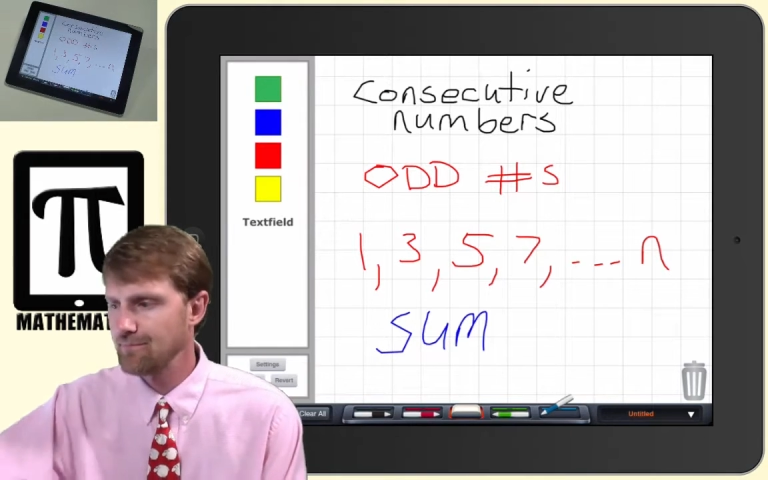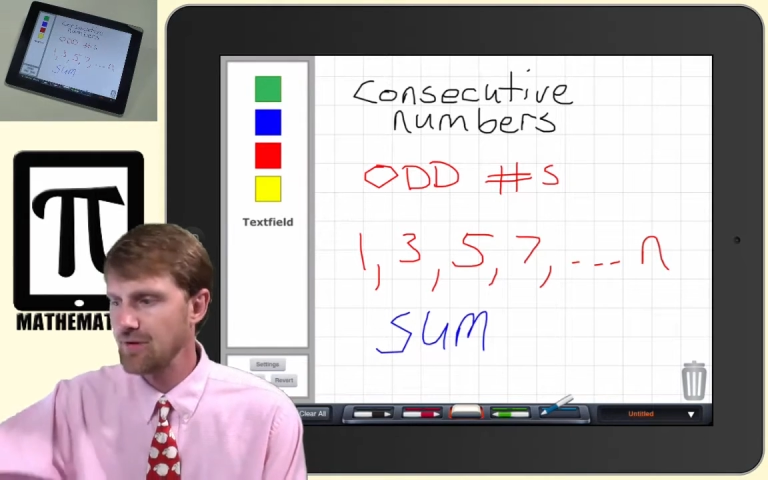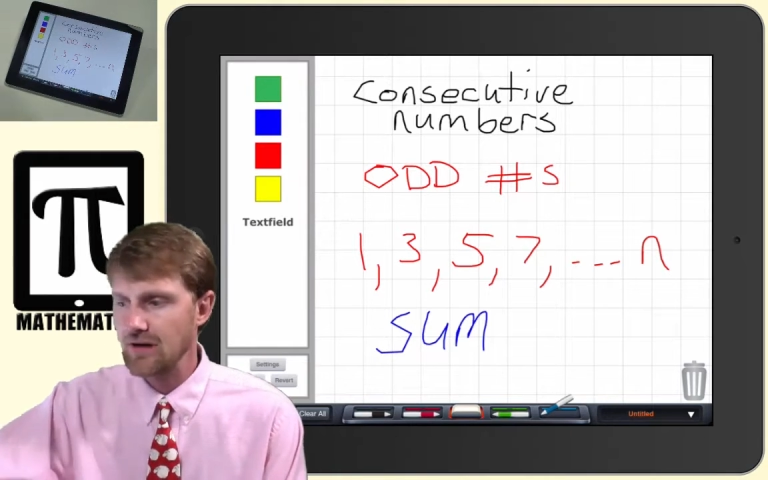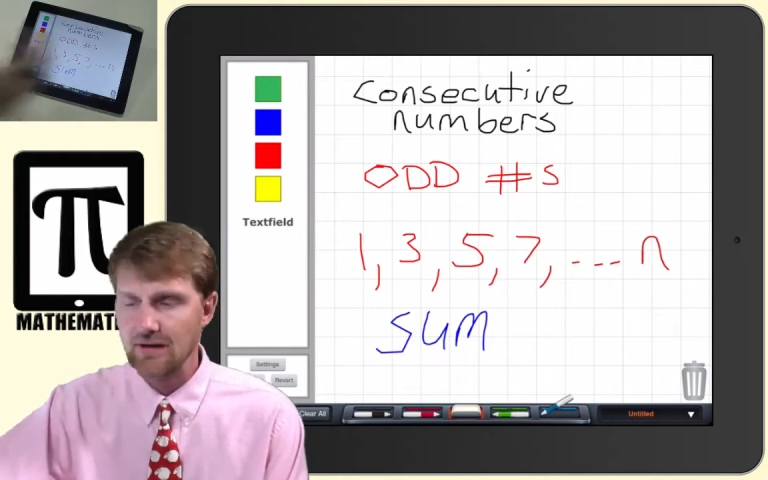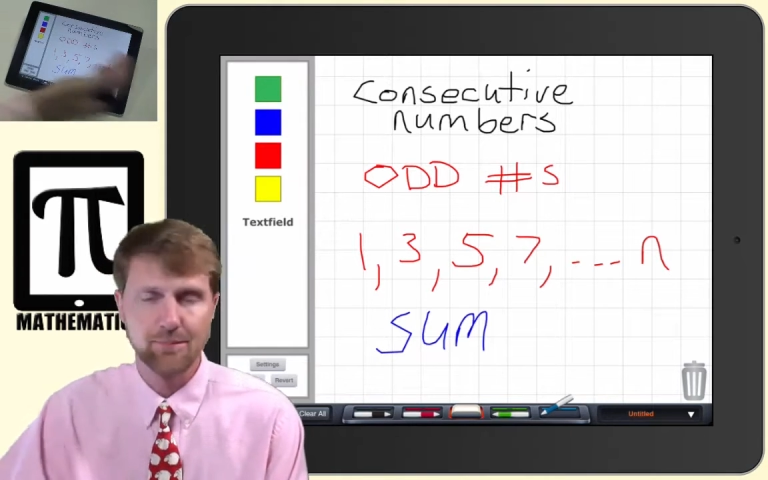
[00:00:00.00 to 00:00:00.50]

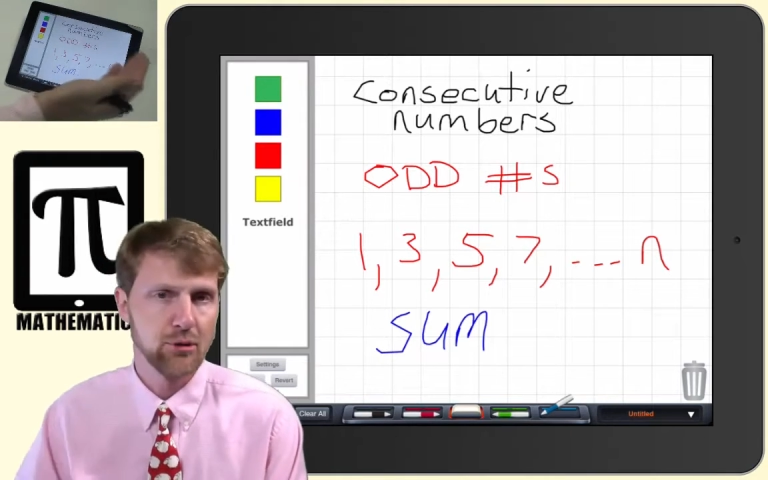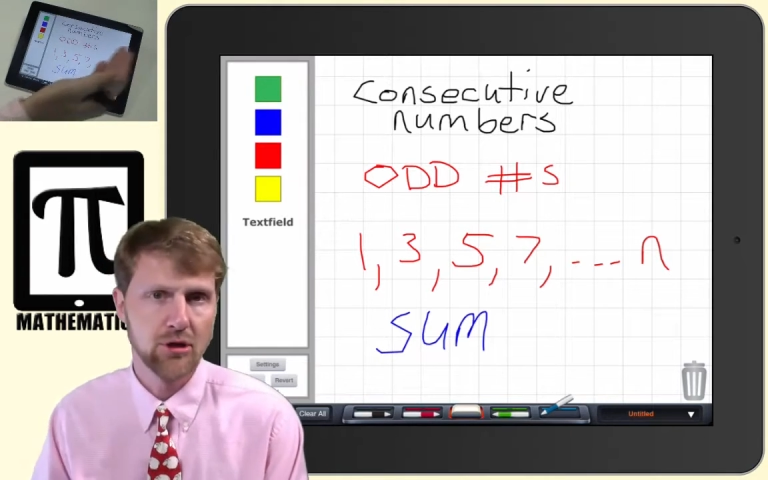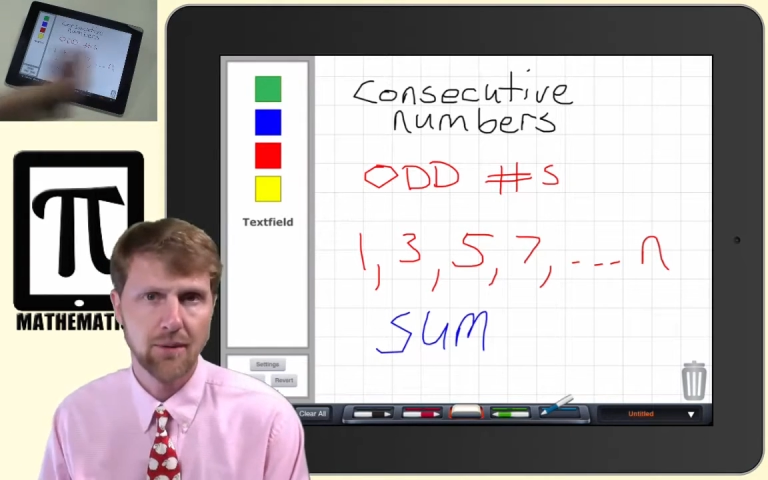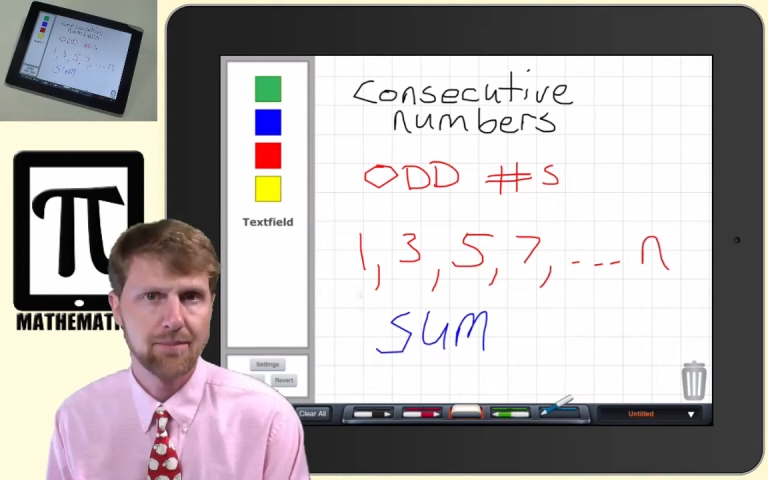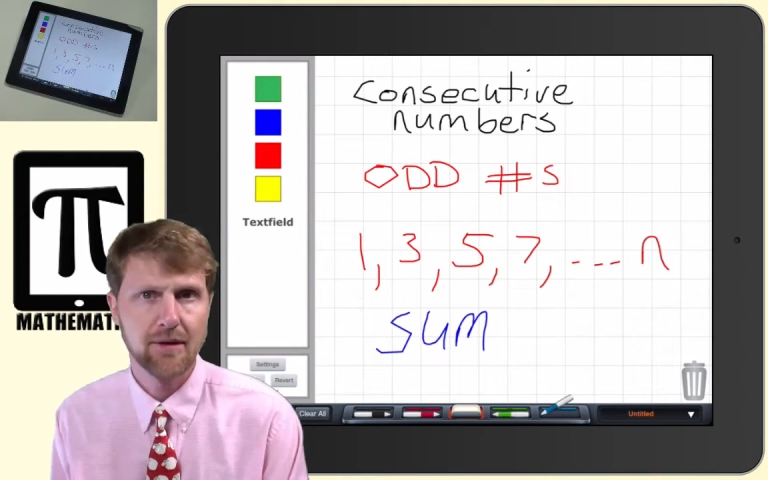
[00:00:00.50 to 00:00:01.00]
kind of put
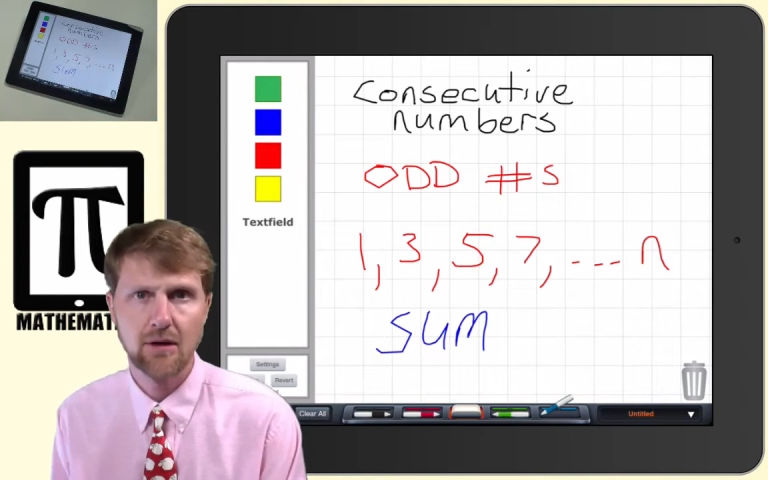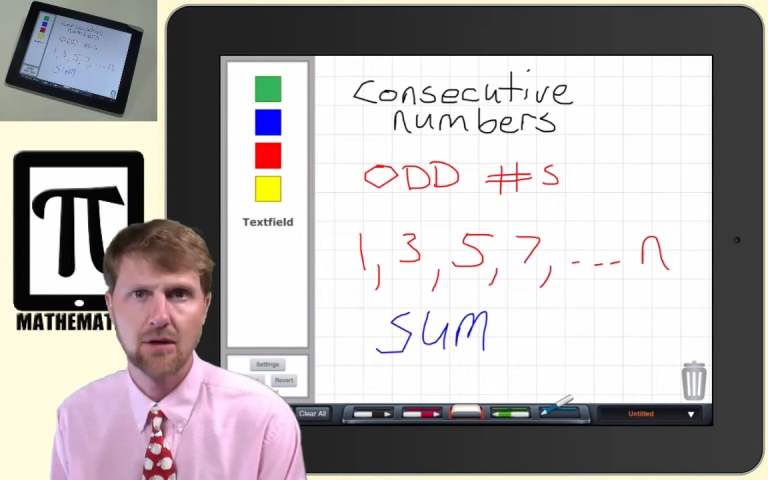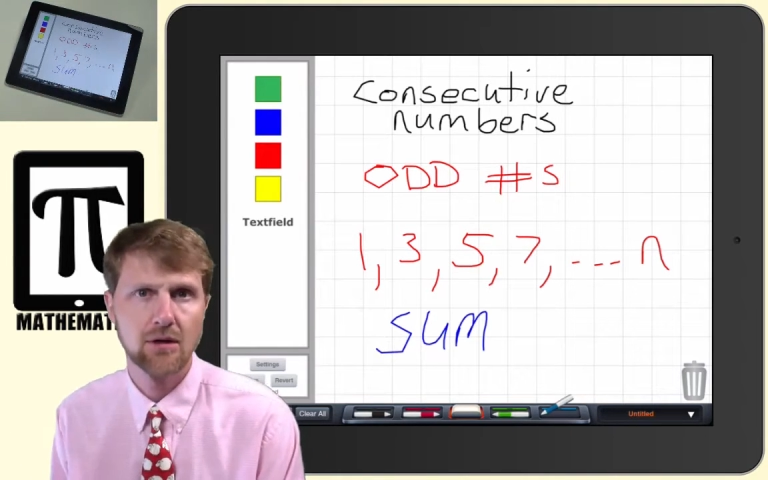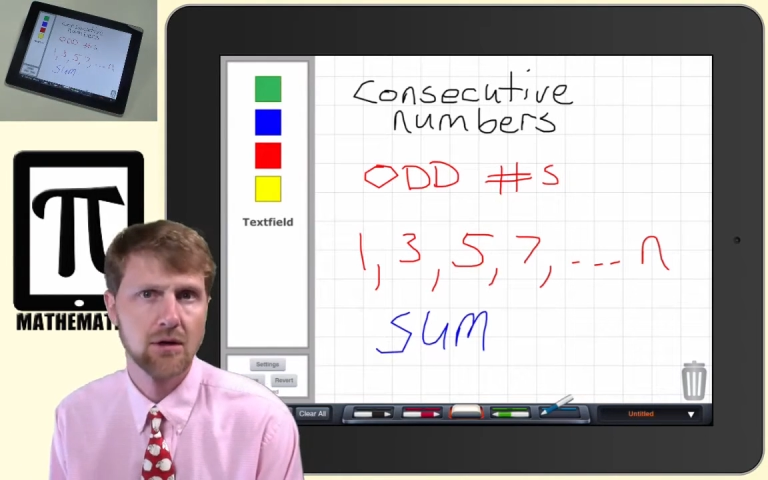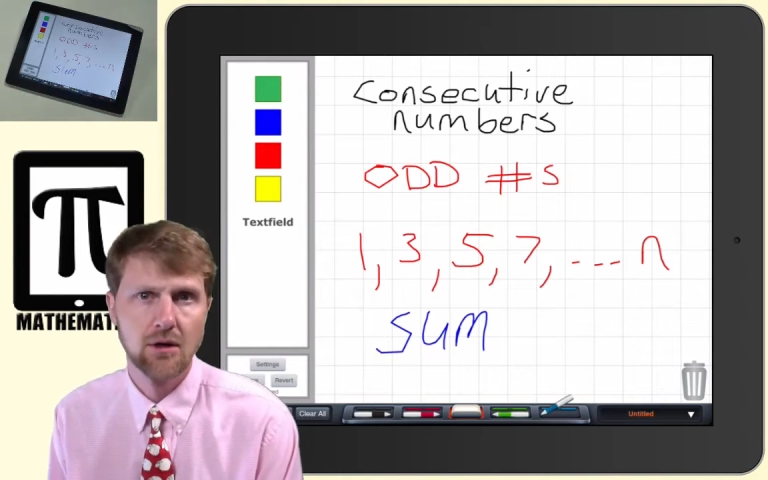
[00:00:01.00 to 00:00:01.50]
up
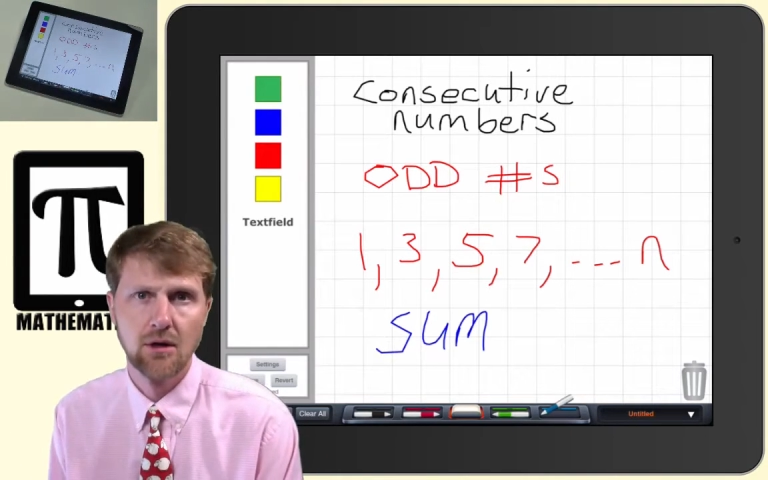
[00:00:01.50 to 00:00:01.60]
there,